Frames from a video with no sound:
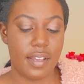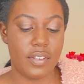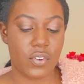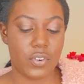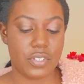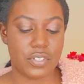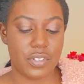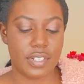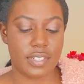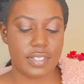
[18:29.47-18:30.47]
Your
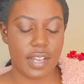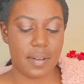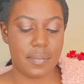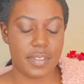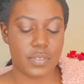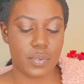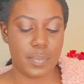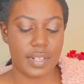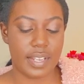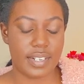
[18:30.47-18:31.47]
crystal is, this would
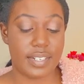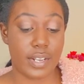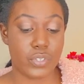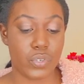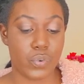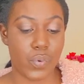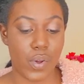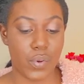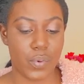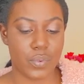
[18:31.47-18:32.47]
be like a desert
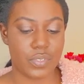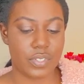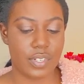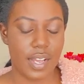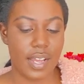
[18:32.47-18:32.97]
rose,